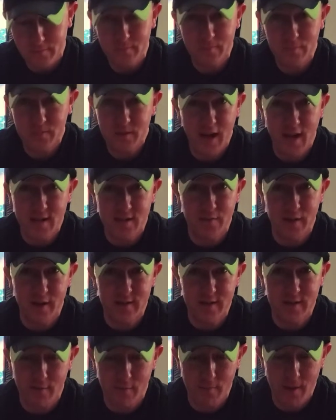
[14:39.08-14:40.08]

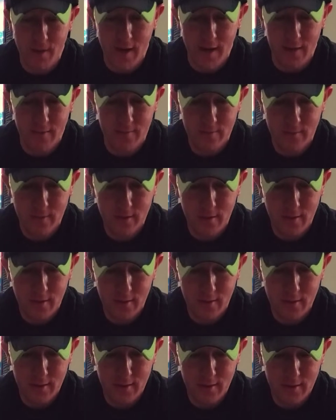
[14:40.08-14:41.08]
Castlevania's ever made.
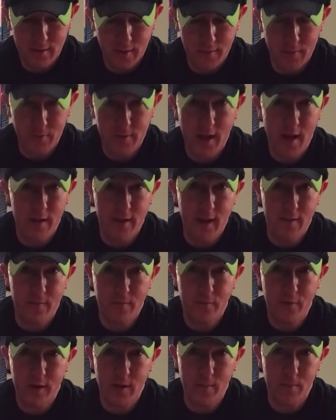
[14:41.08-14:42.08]
I mean, with that
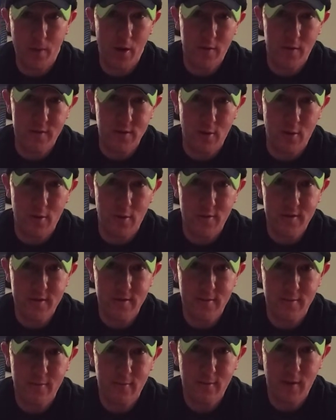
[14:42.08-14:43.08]
freaking Ball of Souls,
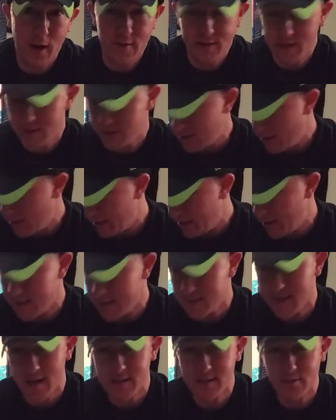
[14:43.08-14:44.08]
I was actually going to get a
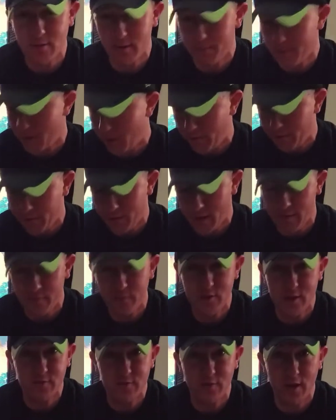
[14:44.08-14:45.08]
tattoo on my arm
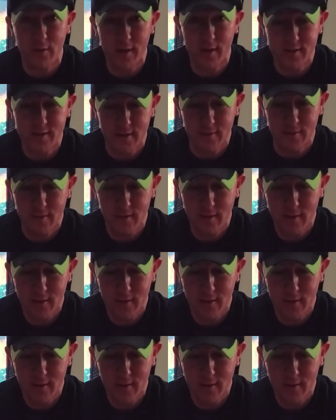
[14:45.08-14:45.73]
just for that reason.